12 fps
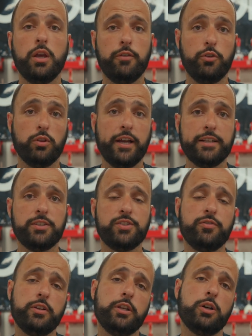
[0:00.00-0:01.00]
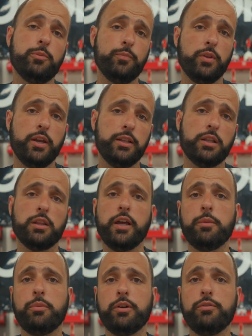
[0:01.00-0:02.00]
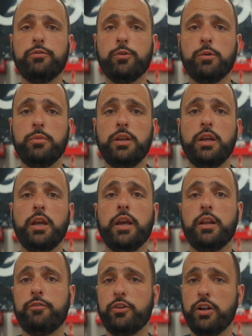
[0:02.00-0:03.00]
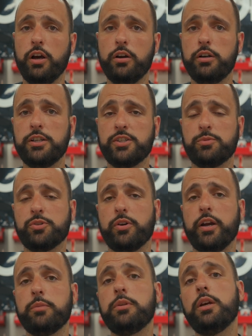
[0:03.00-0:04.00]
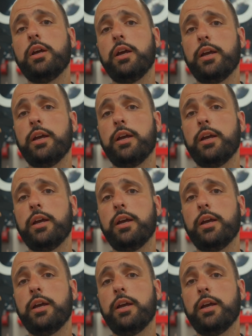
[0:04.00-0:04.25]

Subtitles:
If you like this video, hit the like button for me, and if you're not already subscribed,